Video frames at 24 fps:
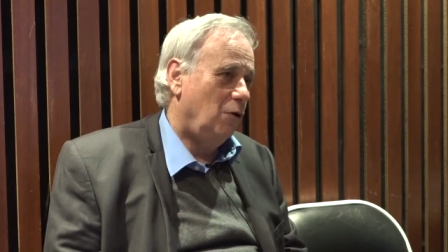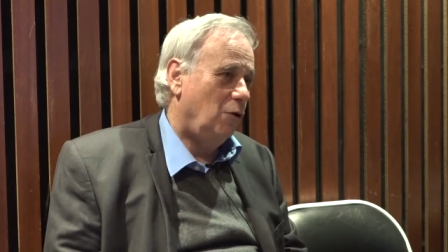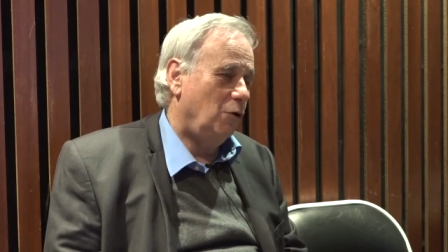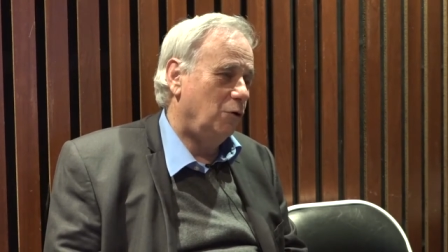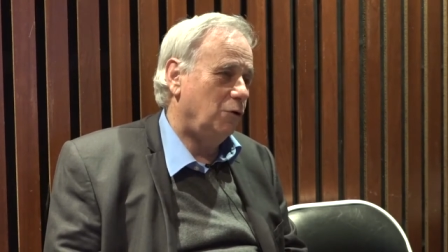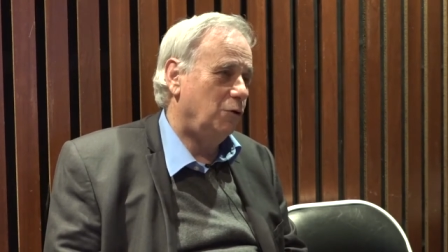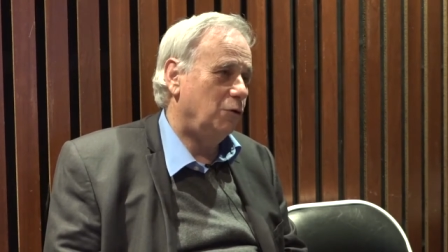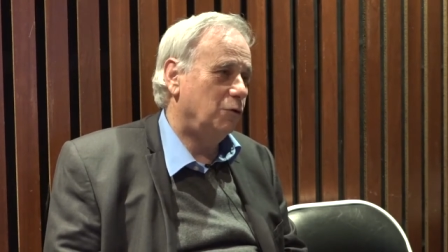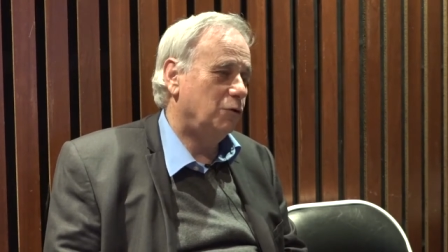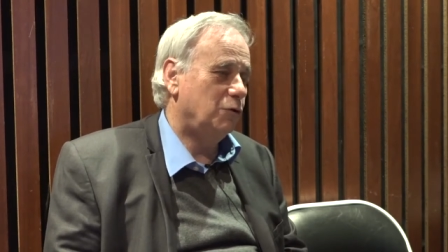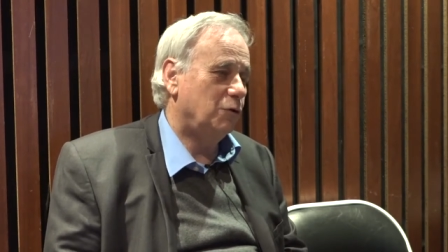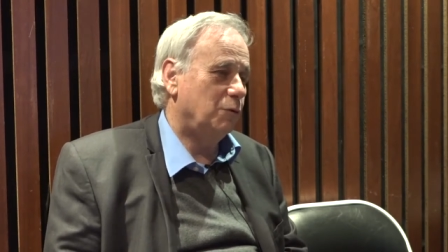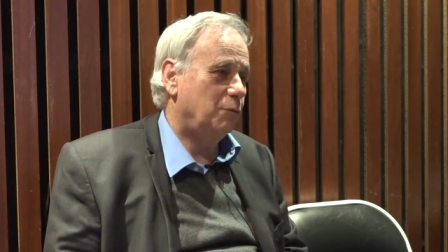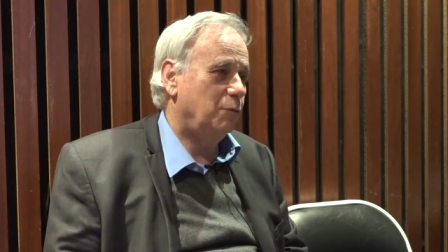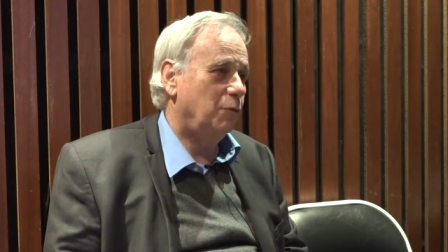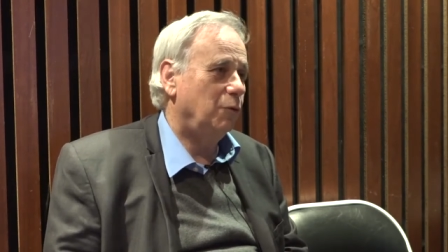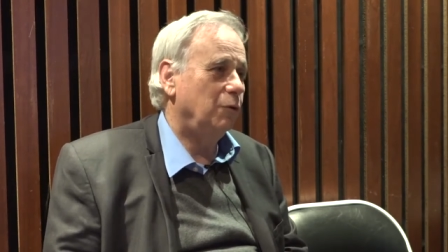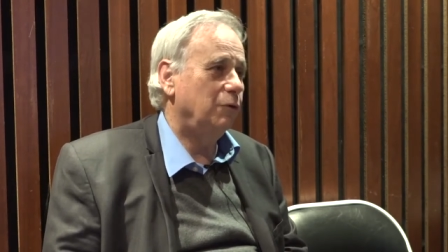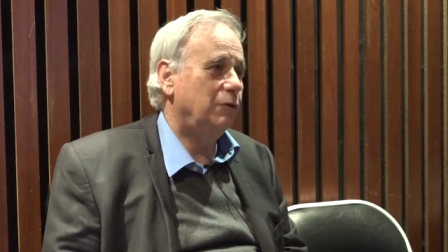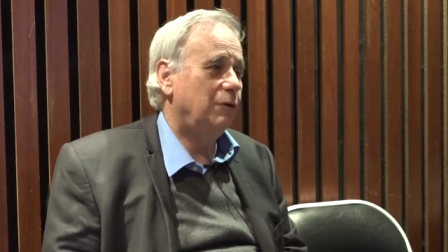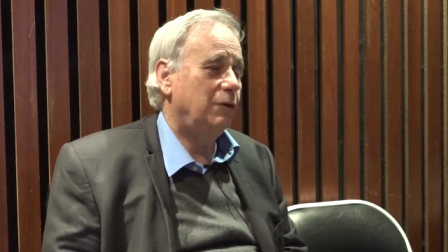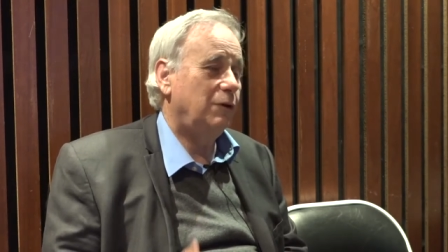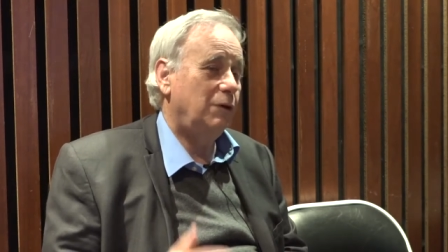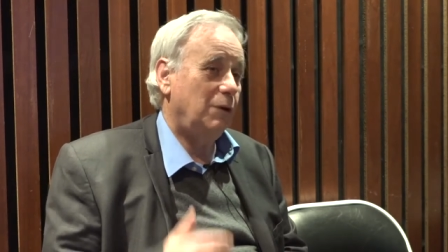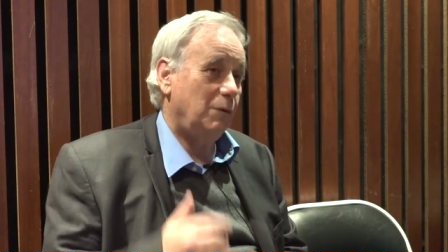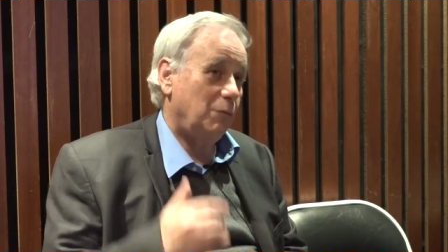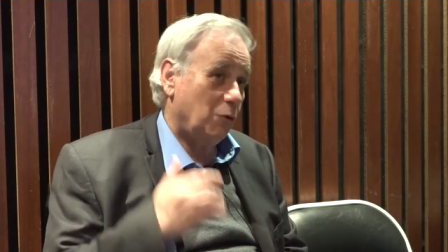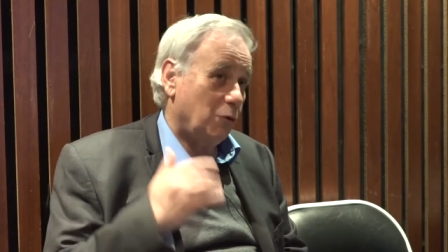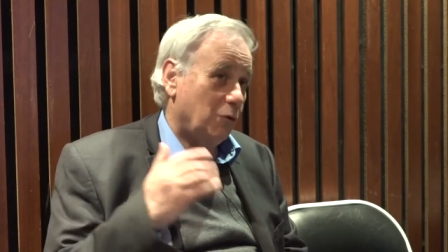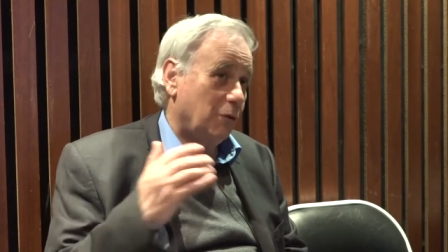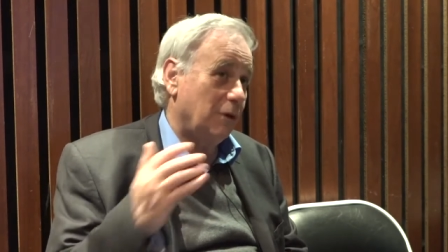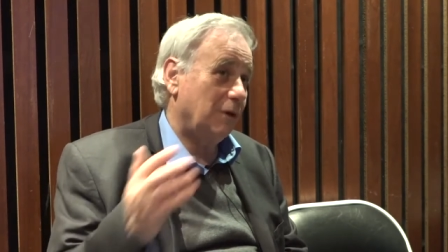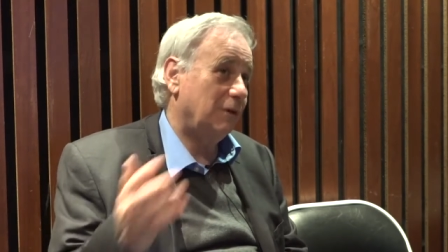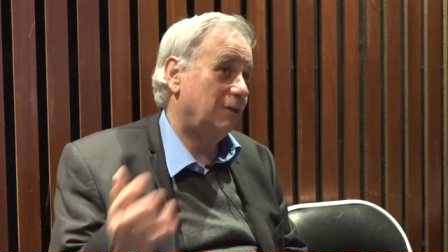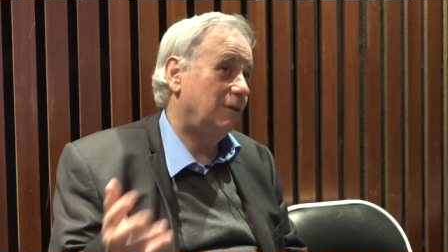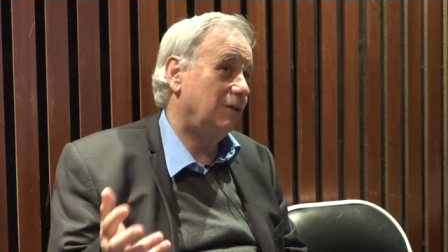or you support the
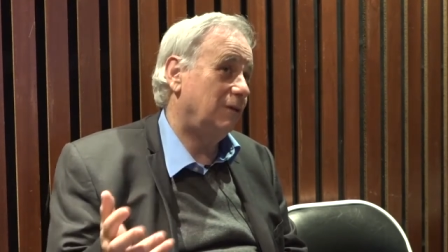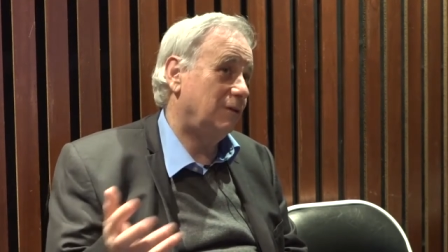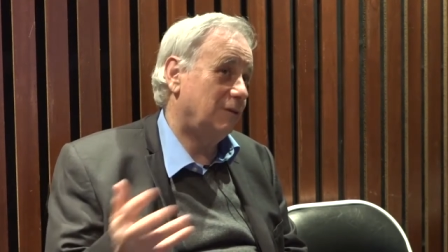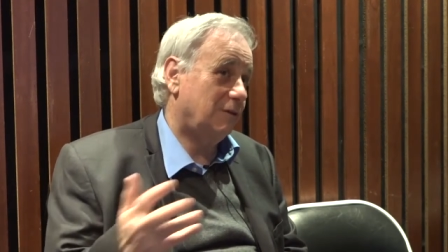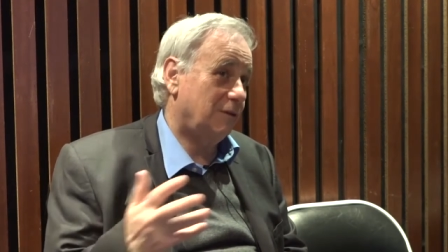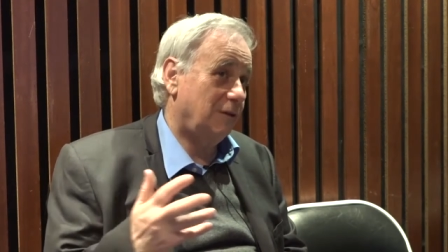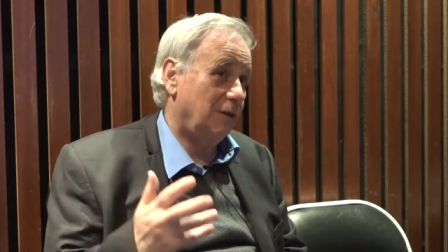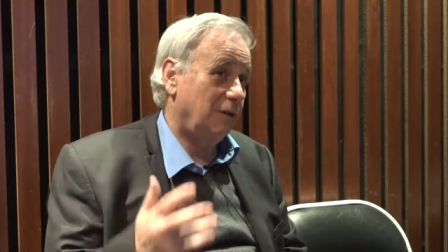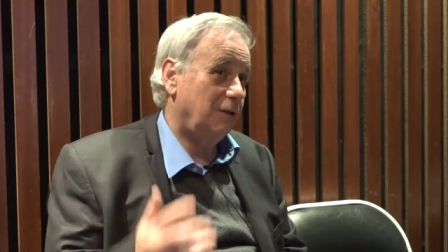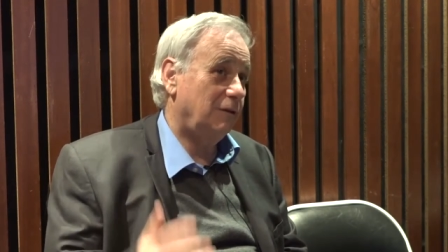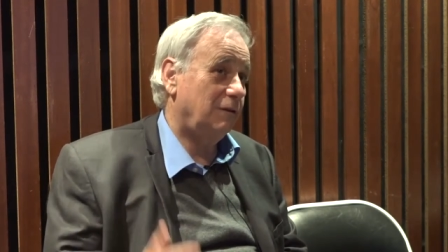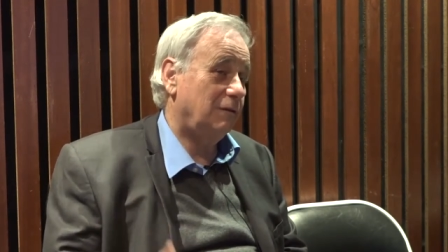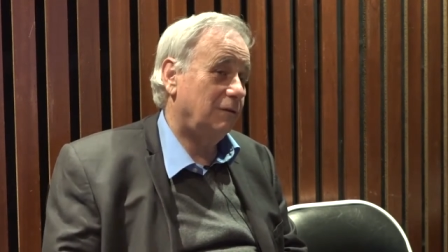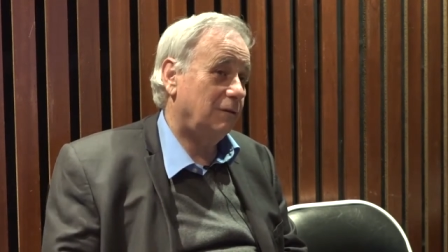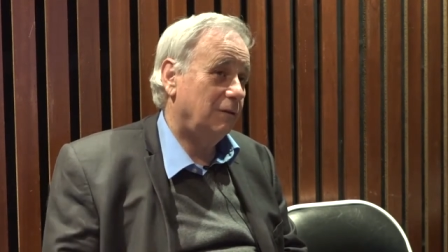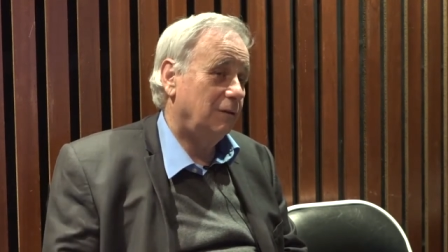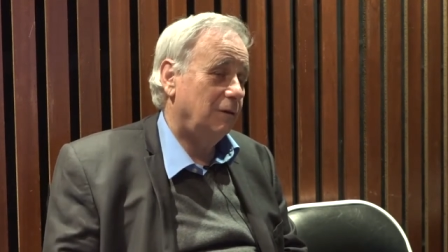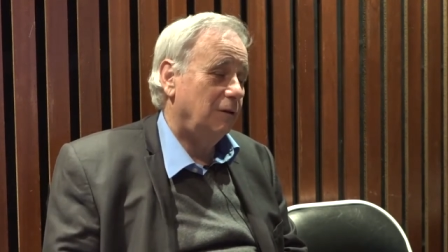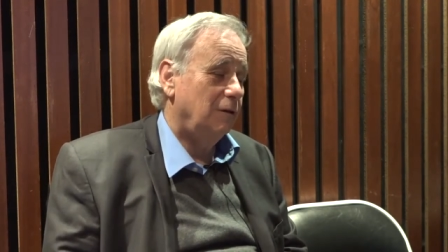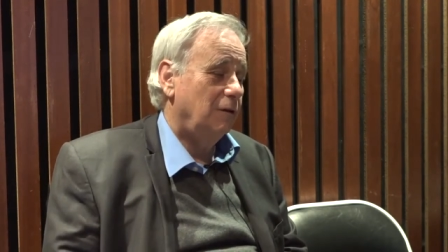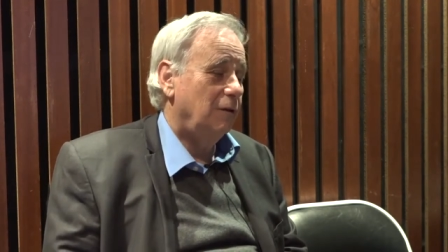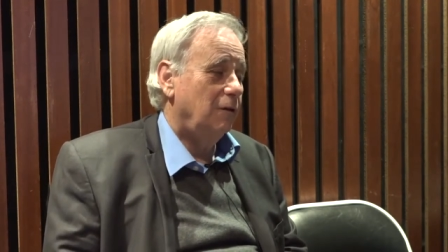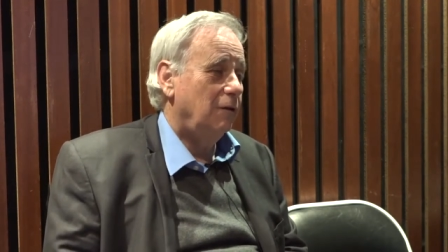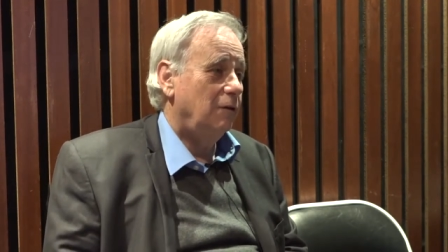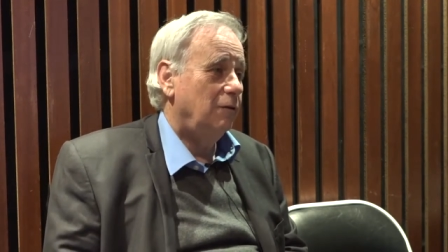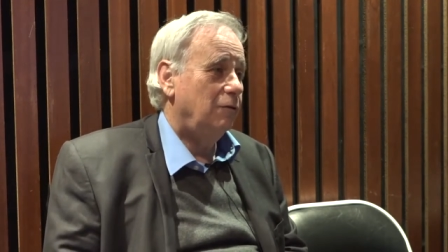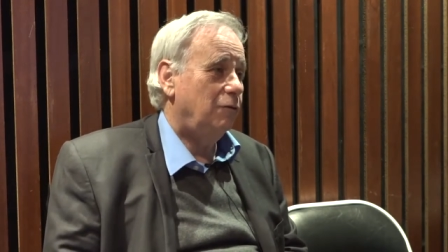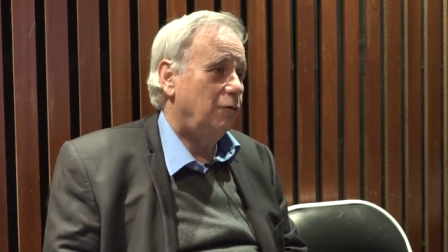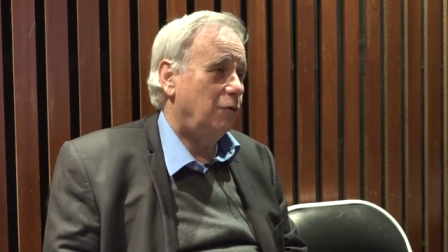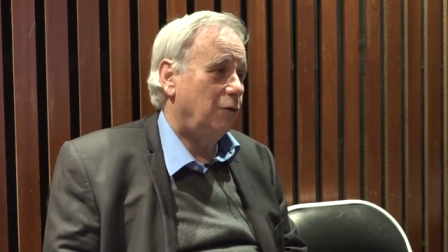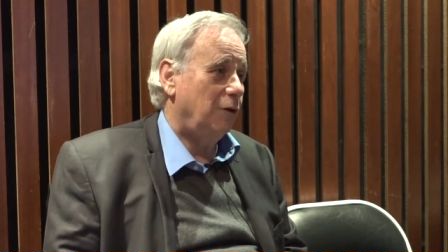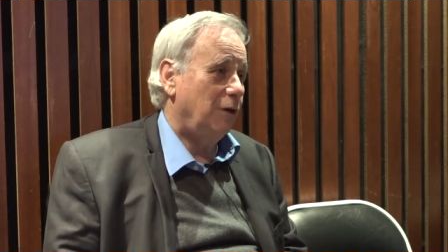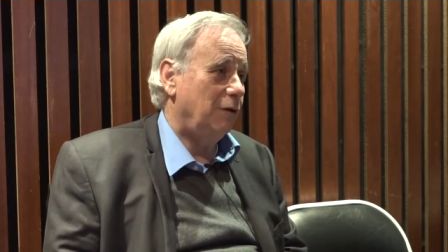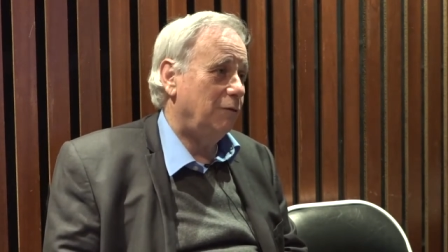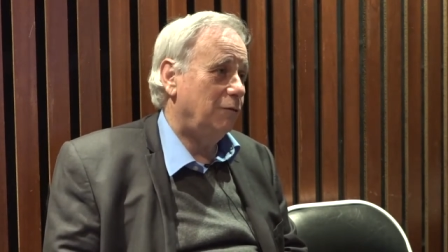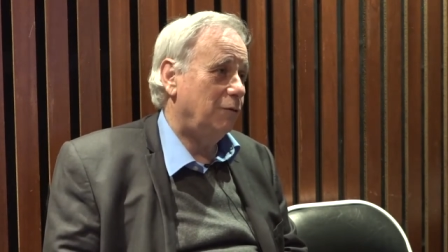democratic state
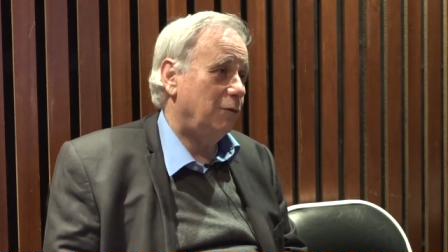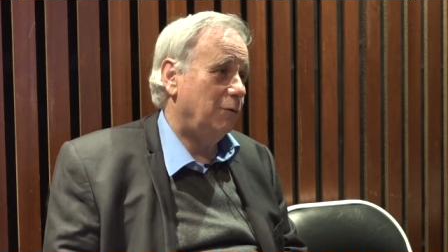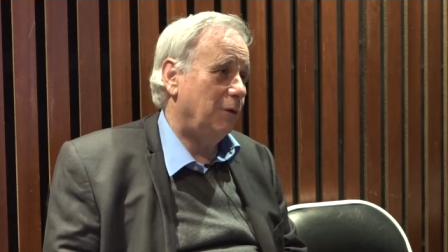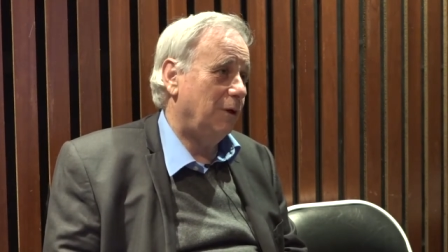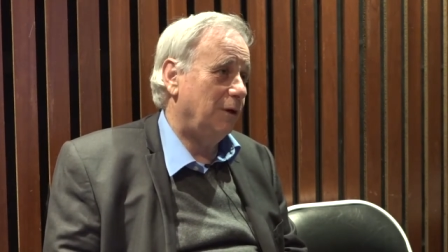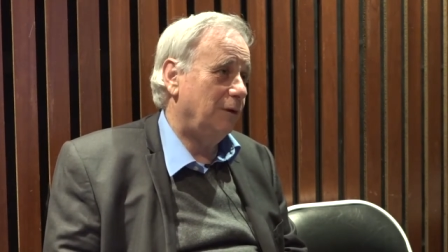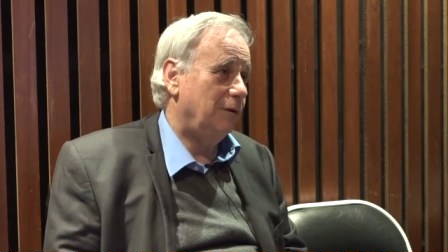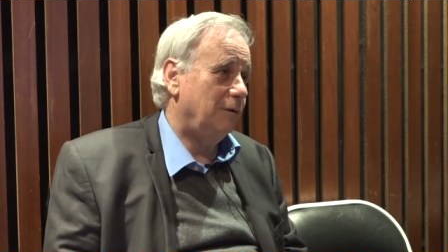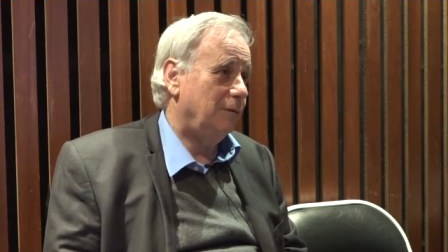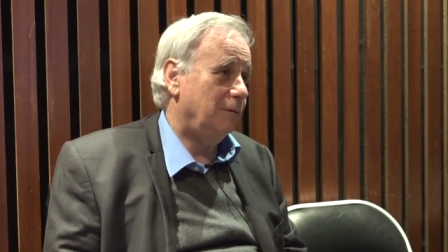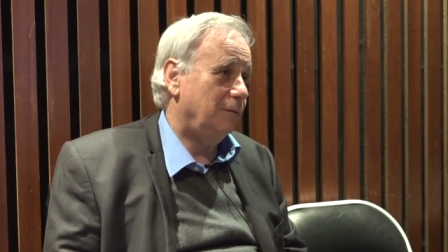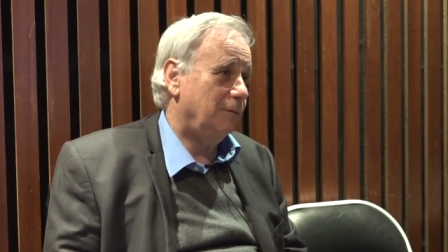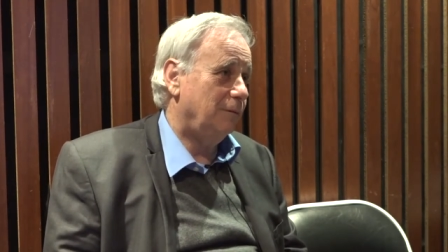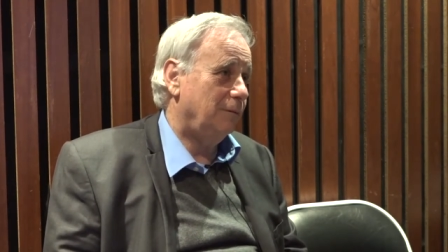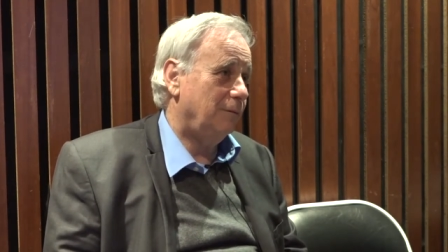for everyone